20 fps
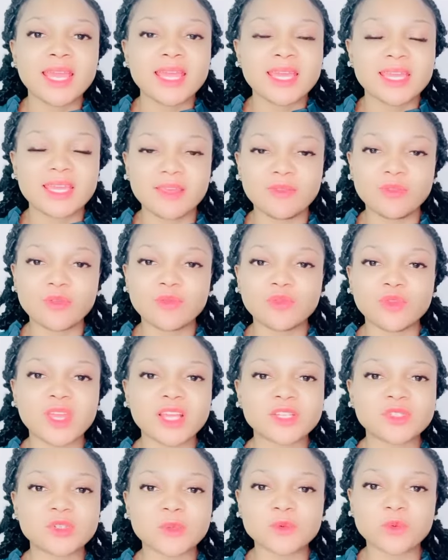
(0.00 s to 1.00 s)
If you've not
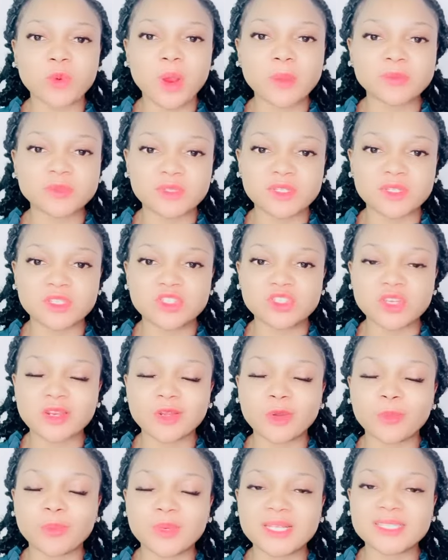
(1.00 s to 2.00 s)
yet subscribed to this
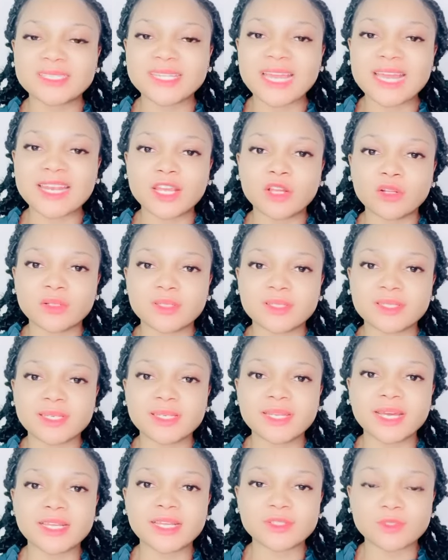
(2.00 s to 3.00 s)
channel, please kindly
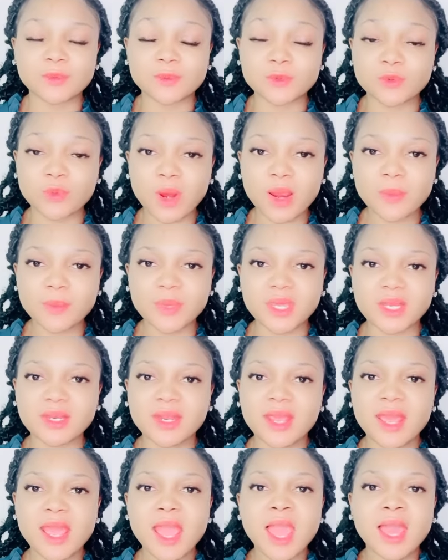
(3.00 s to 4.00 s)
consider subscribing
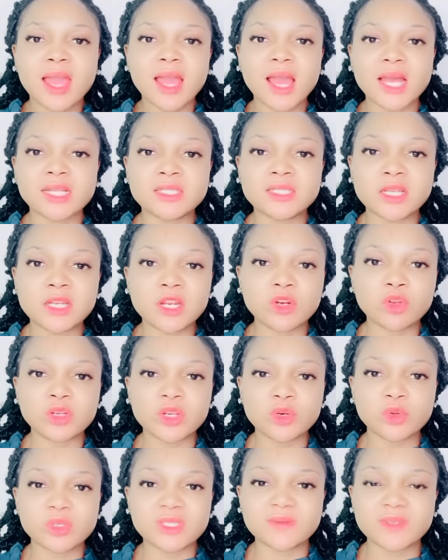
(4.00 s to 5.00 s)
and turning on the
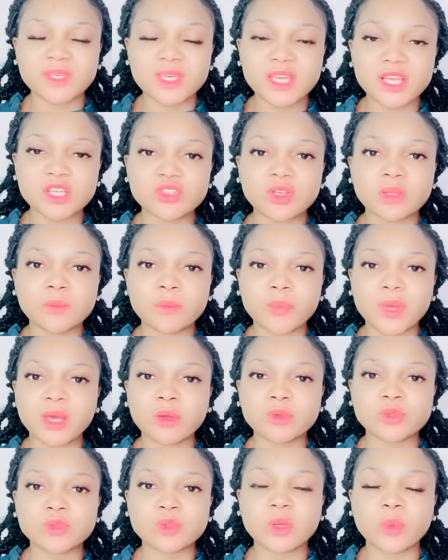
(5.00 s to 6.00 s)
notification
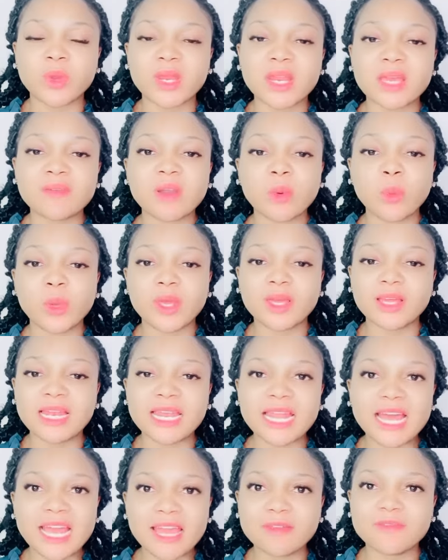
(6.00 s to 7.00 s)
bell so that whenever we are
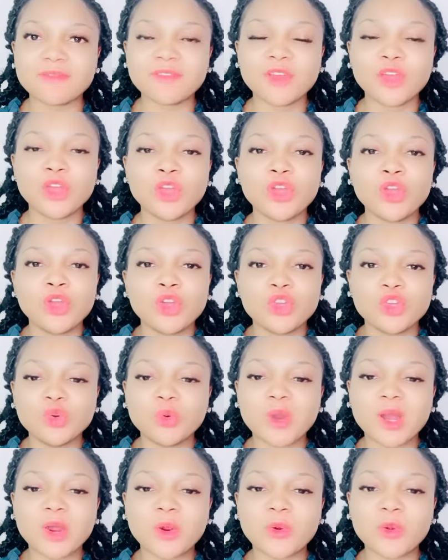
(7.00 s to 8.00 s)
live, you
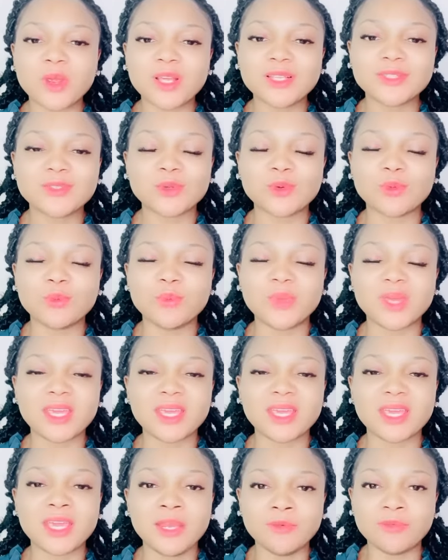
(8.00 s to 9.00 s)
are going to
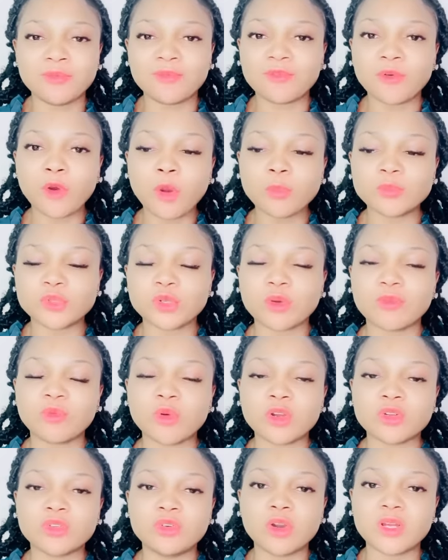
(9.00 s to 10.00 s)
be informed of
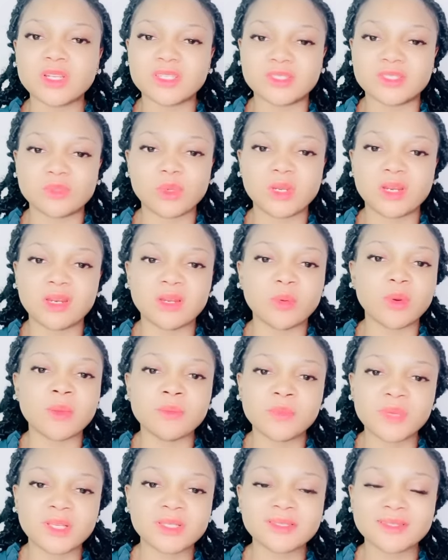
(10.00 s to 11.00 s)
what God is doing in our
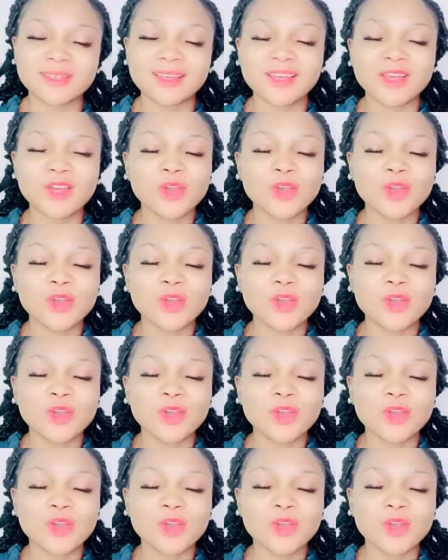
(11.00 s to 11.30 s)
midst.